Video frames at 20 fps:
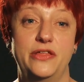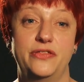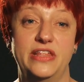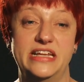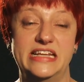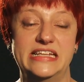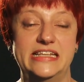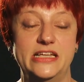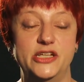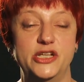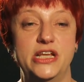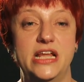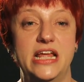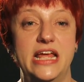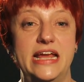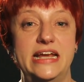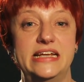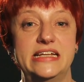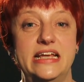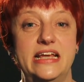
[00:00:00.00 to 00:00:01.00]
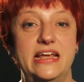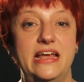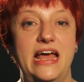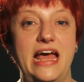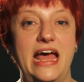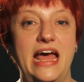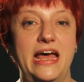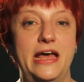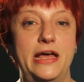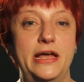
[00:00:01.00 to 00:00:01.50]
the decision aid,
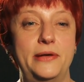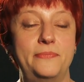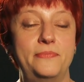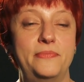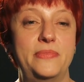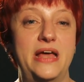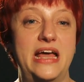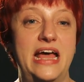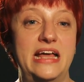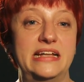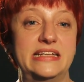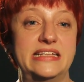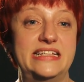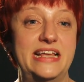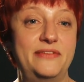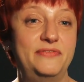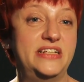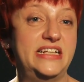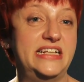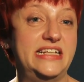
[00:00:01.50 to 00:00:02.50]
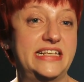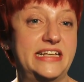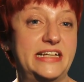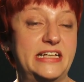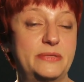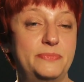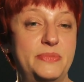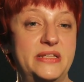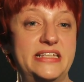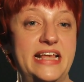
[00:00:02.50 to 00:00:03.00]
and
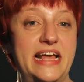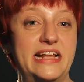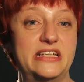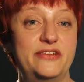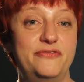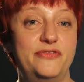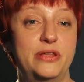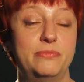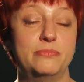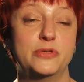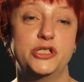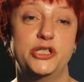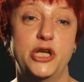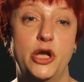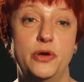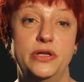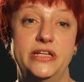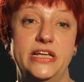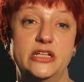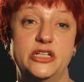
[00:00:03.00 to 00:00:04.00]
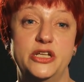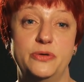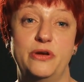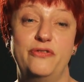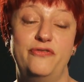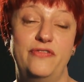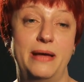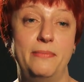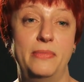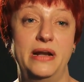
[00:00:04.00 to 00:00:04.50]
76% of them showed it to a
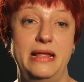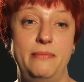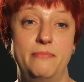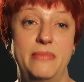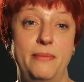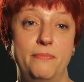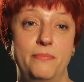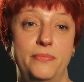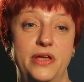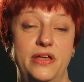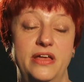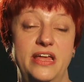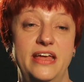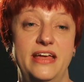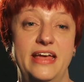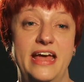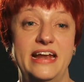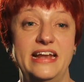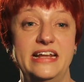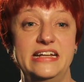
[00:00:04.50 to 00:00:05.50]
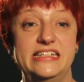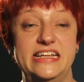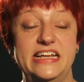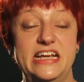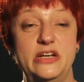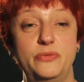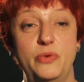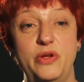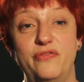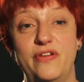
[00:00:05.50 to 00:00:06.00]
family member, and
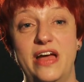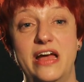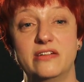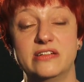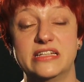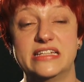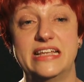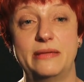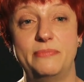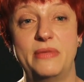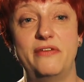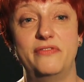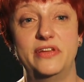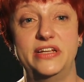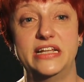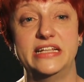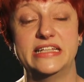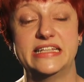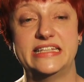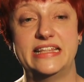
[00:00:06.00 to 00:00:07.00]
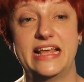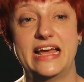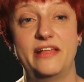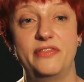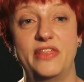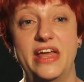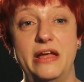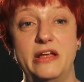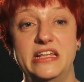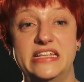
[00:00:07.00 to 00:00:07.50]
indeed we found some evidence that
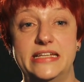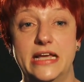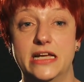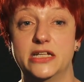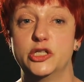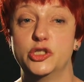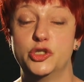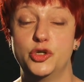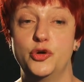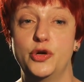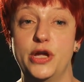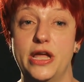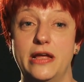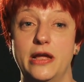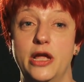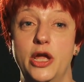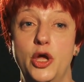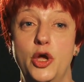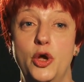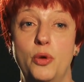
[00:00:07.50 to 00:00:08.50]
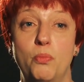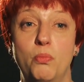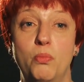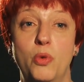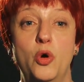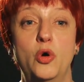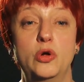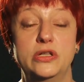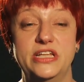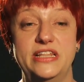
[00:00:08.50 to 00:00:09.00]
they started talking
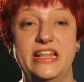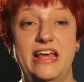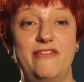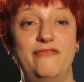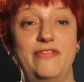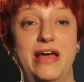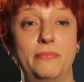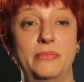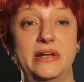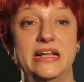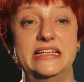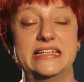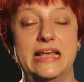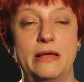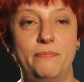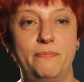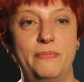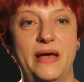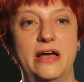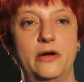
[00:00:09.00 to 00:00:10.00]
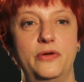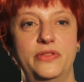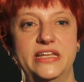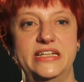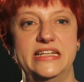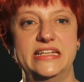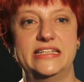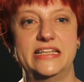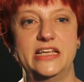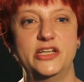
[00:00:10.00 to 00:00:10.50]
more to their families about the
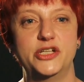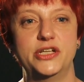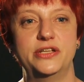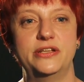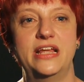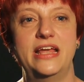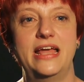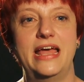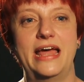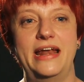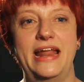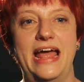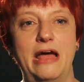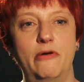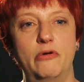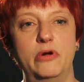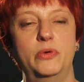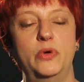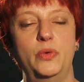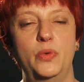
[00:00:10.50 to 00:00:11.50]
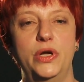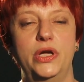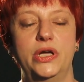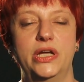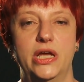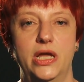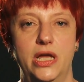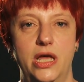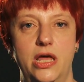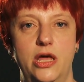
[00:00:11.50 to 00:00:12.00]
decision and how it would work
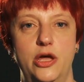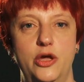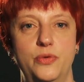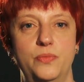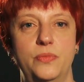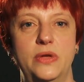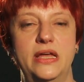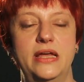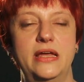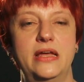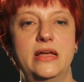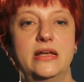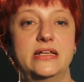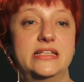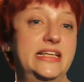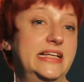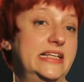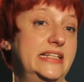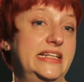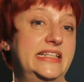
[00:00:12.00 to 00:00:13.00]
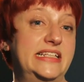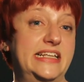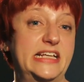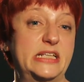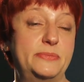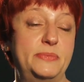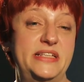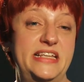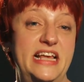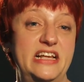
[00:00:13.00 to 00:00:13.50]
at home.
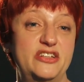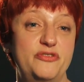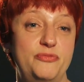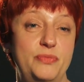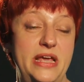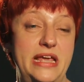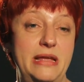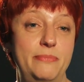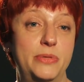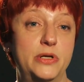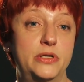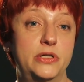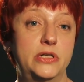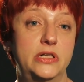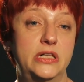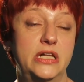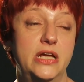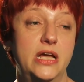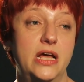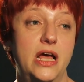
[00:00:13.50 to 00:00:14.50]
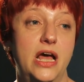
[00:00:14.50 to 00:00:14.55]
66% of people